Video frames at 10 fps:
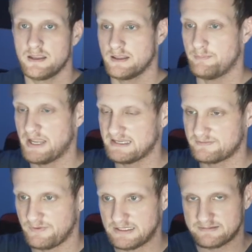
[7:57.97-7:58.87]
The base
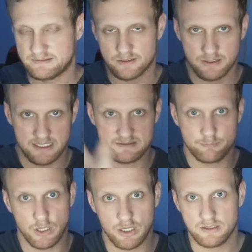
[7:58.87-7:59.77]
fee still gets
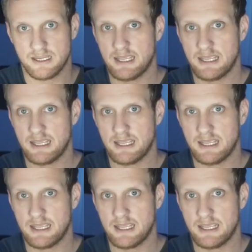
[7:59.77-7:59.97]
burnt